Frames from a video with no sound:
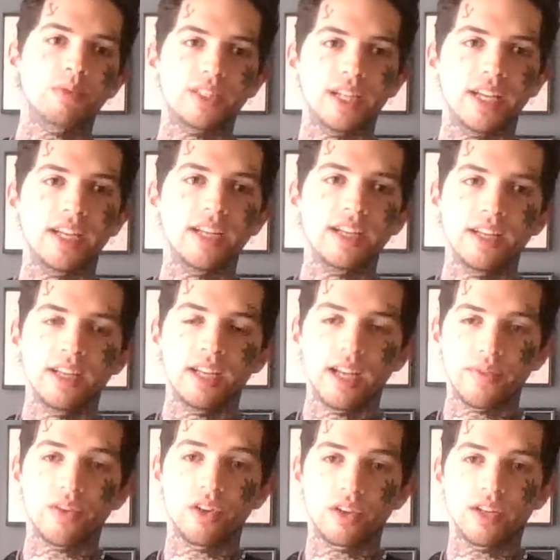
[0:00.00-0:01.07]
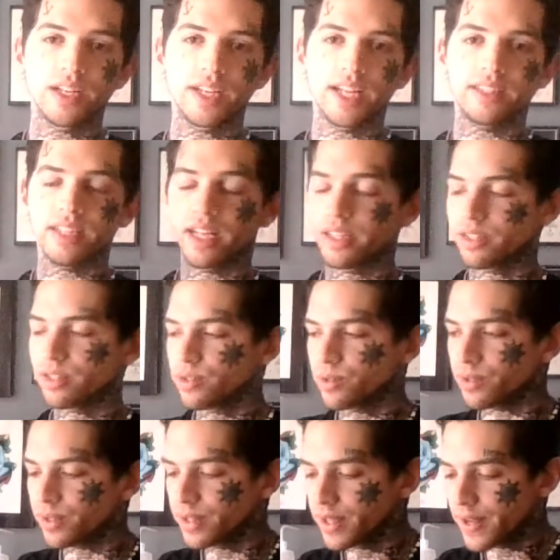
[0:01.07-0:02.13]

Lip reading: saying if you're looking to get tattooed.